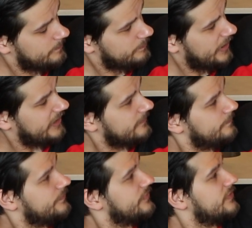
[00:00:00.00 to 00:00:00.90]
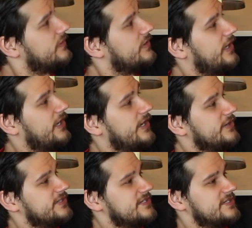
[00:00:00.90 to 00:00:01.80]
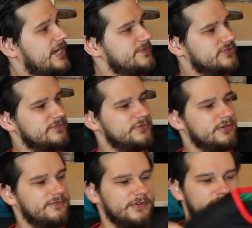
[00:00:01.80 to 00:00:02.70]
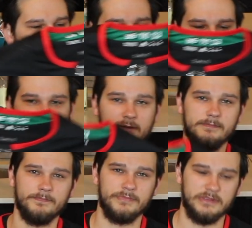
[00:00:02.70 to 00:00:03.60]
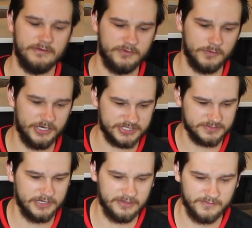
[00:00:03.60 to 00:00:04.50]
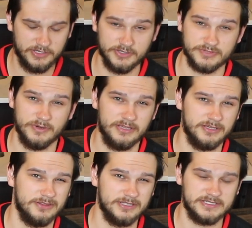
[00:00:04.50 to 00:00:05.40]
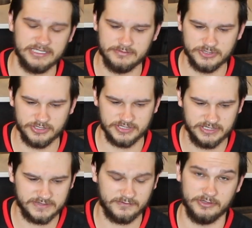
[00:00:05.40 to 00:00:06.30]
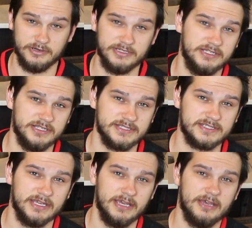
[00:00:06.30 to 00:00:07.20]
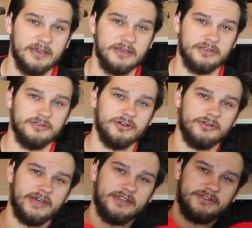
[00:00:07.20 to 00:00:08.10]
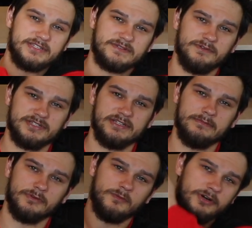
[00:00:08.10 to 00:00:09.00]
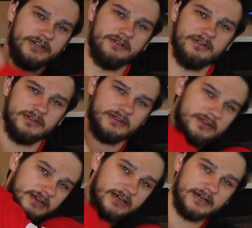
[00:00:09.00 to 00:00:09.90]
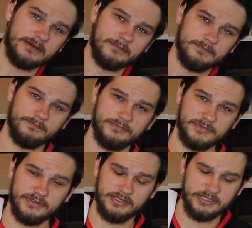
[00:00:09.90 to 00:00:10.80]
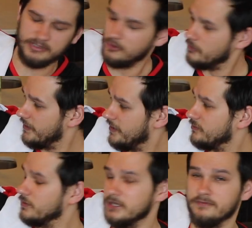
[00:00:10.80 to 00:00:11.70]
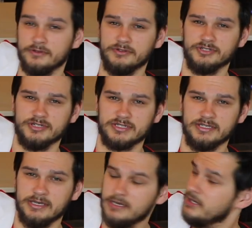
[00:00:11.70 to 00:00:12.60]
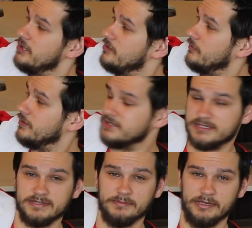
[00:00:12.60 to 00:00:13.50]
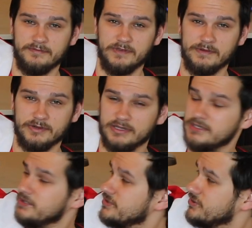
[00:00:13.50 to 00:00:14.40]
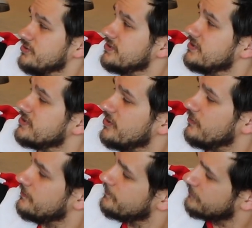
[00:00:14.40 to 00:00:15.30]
But uh, this is absolutely beautiful. Um, if you watched my videos ranking the team jerseys for Adidas, you know that this was number one. Um, the home and away for New Jersey was my favorite Adidas jersey, so